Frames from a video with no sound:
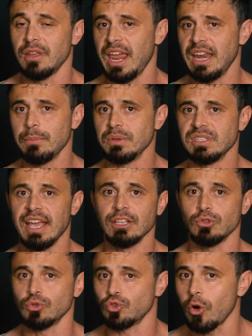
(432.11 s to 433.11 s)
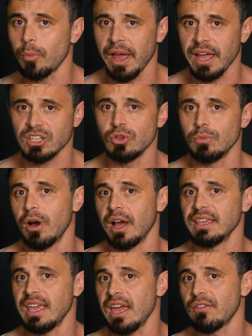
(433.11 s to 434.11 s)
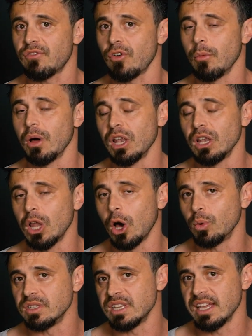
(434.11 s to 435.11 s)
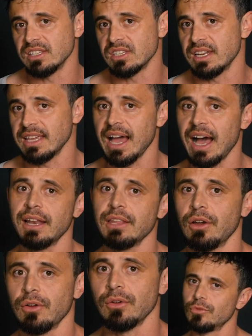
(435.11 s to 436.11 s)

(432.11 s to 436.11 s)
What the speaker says: any potential drawbacks you might get from low intensity cardio.